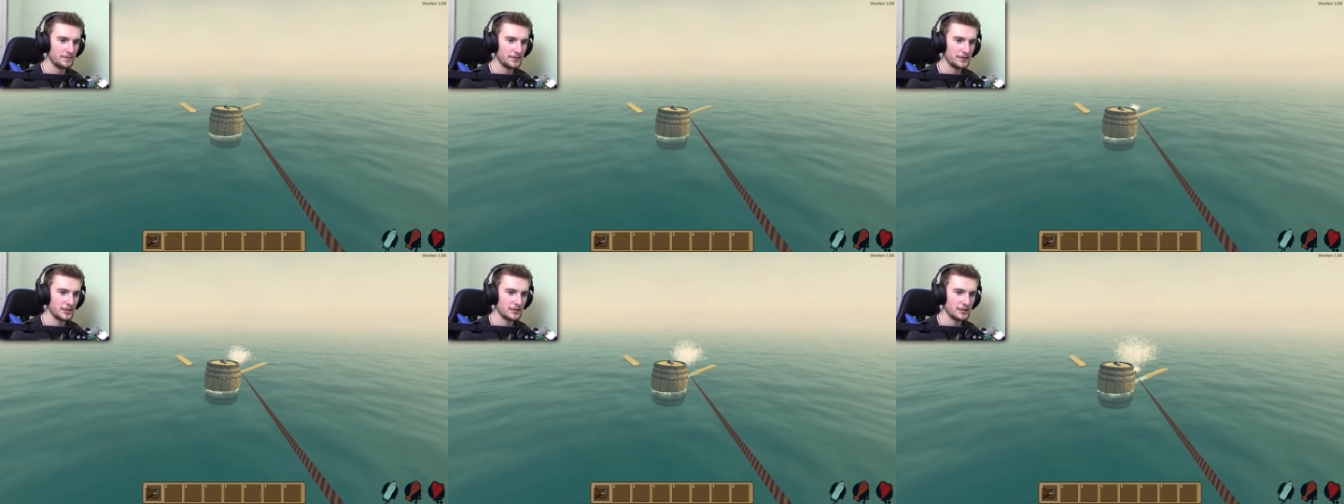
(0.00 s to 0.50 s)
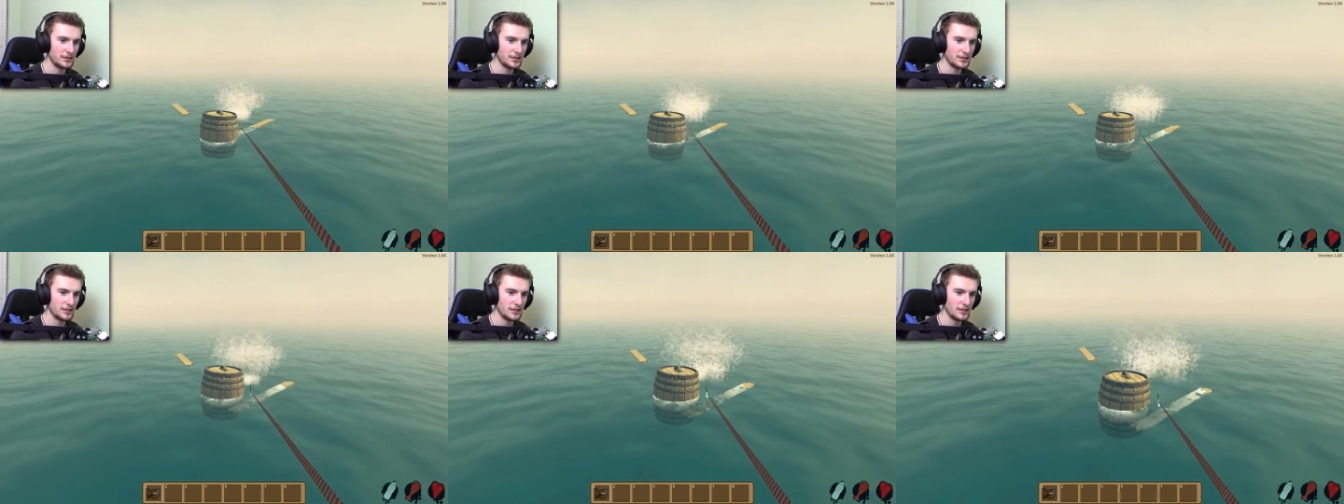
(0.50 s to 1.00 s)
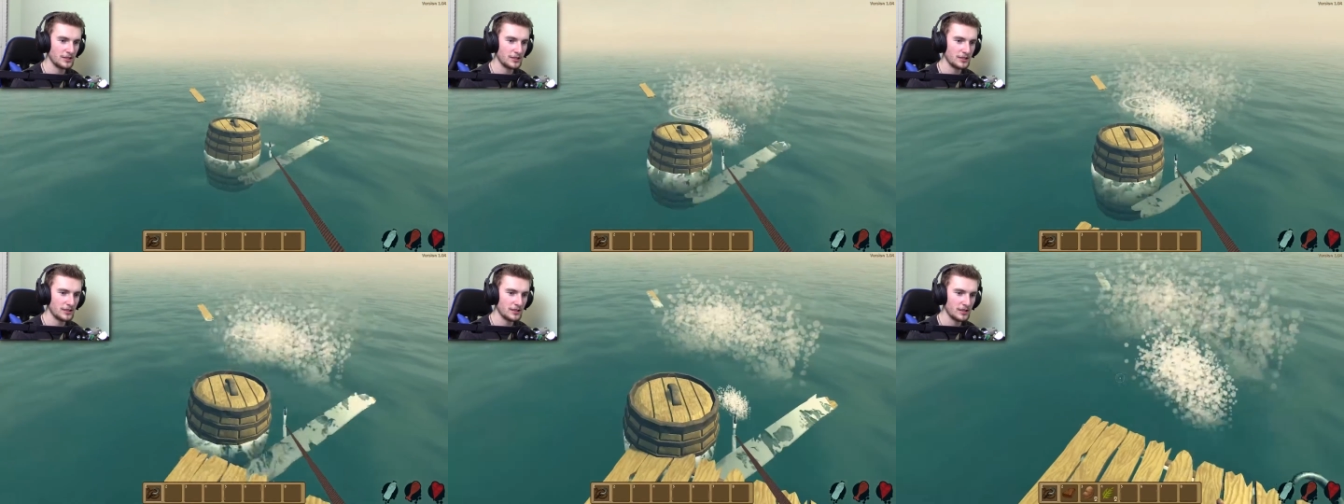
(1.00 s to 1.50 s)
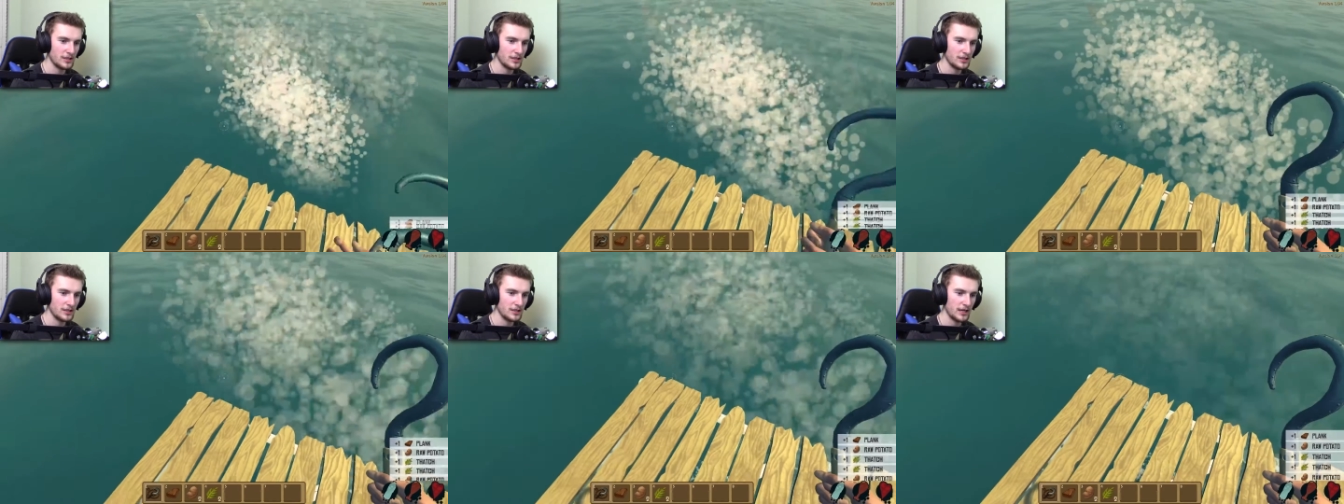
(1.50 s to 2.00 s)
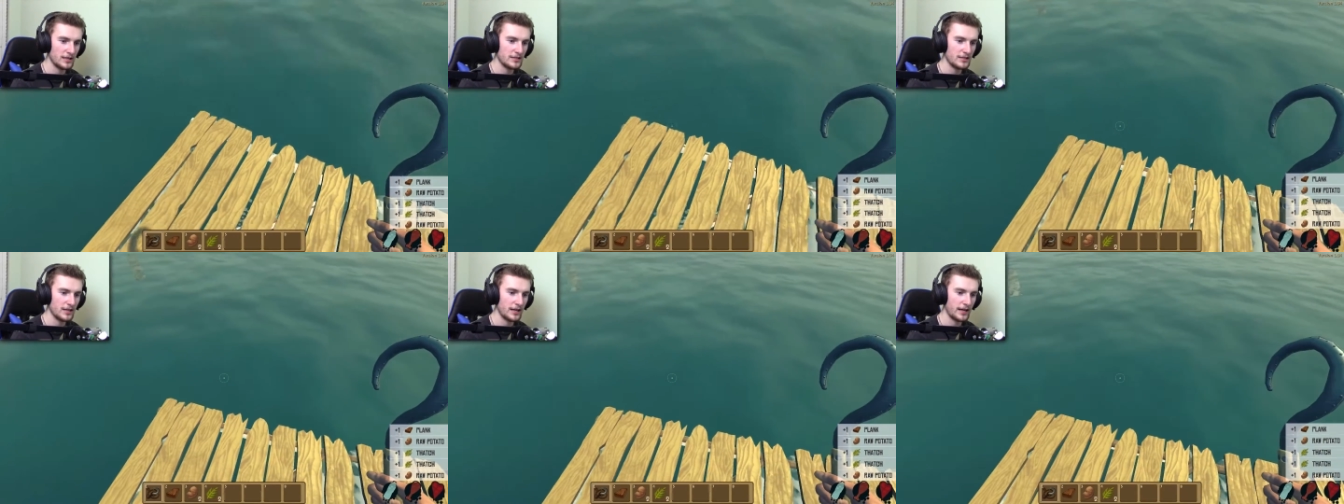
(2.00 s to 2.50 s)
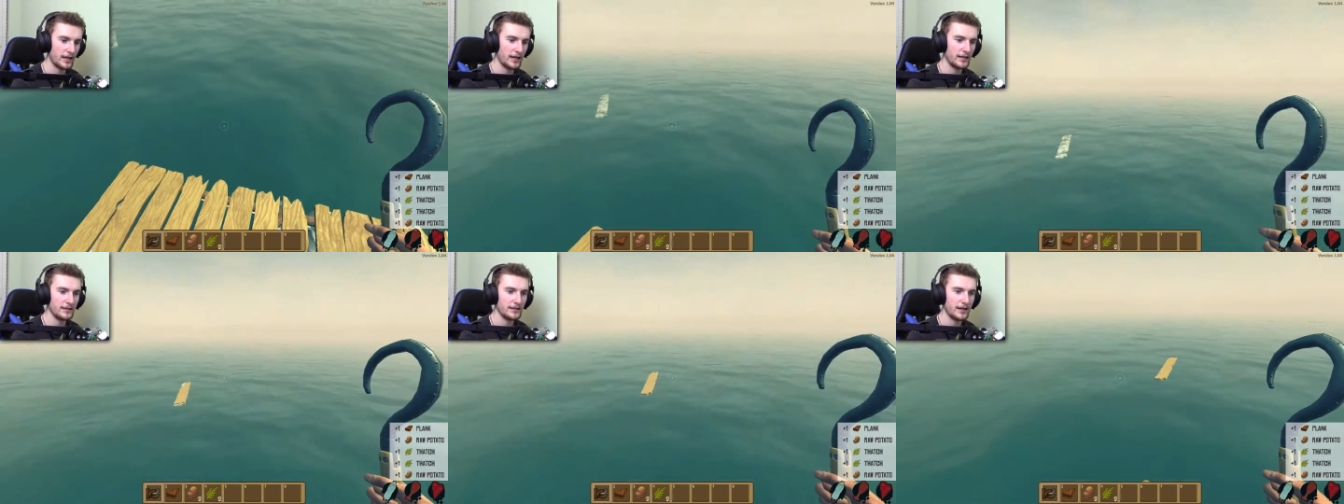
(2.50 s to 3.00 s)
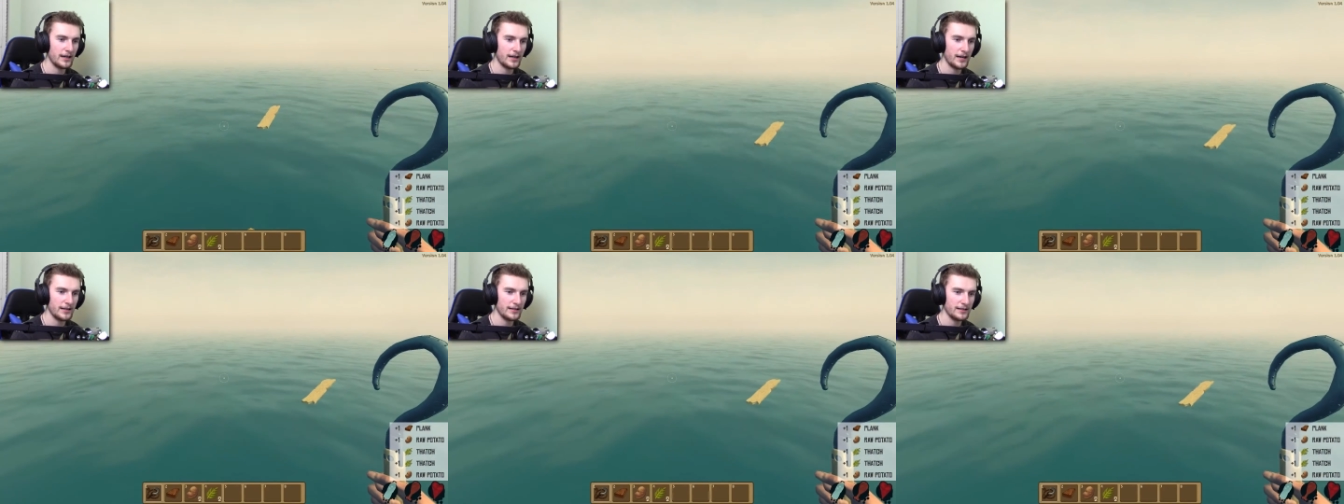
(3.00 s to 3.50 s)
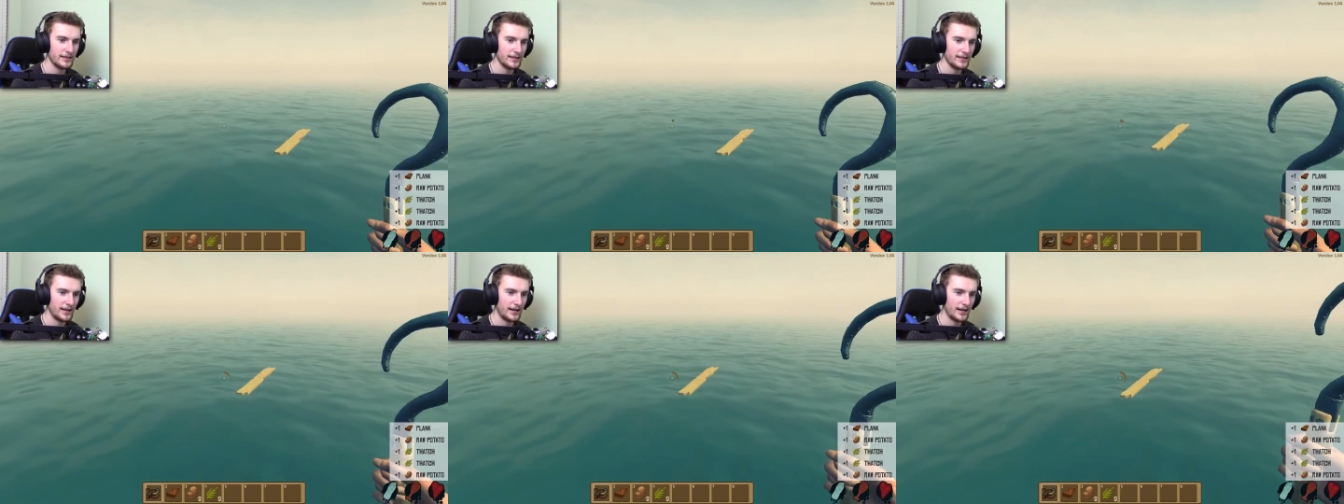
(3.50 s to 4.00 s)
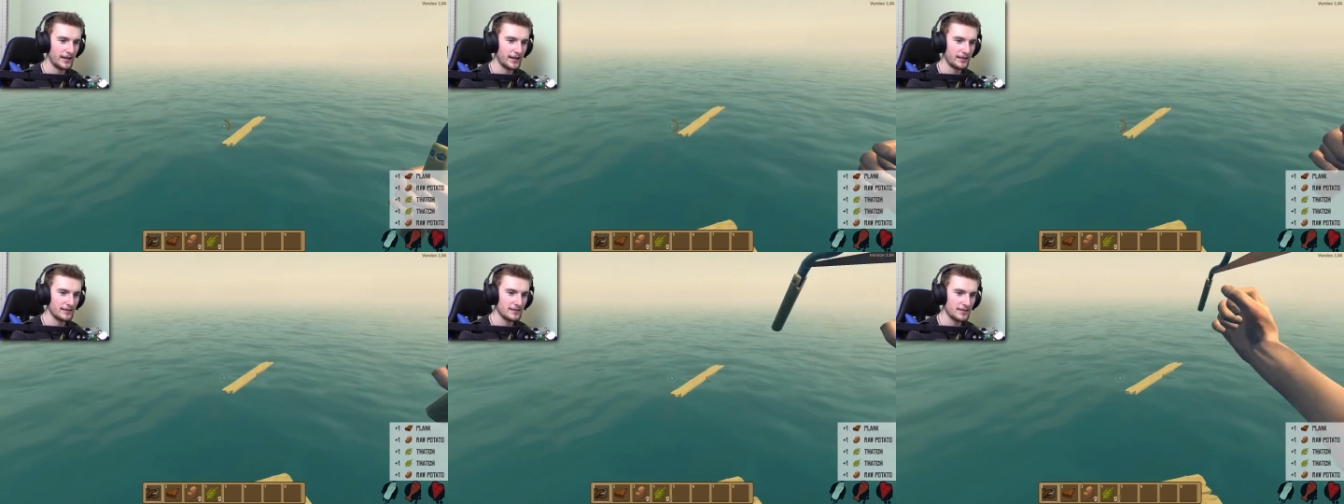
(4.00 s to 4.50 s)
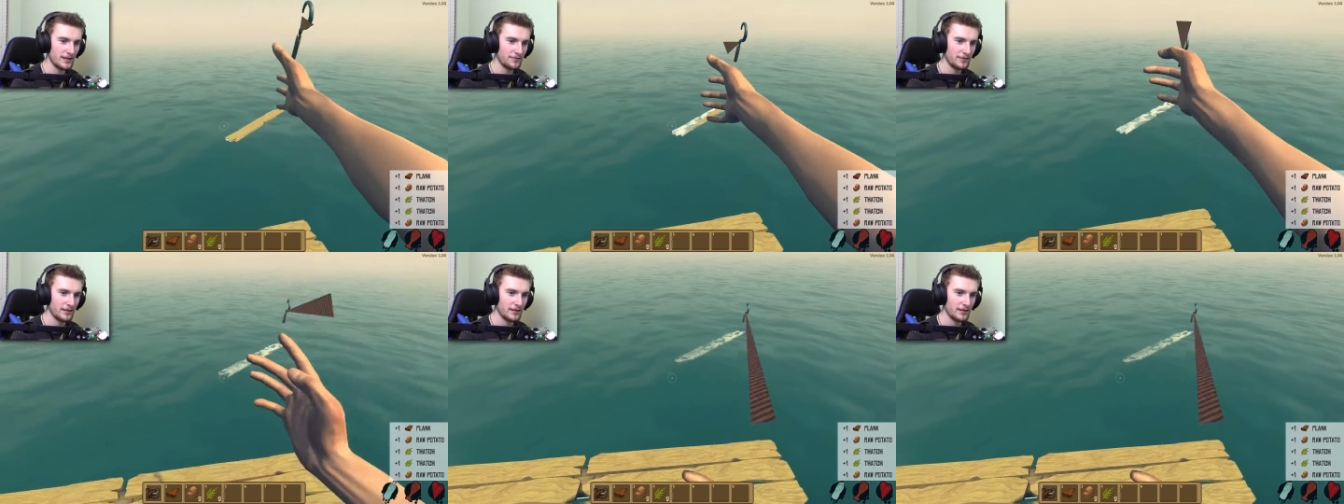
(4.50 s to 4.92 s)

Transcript: Shit, shit, shit, shit, shit, shit, shit, shit. Yes, I got it. I got it. I got the stuff.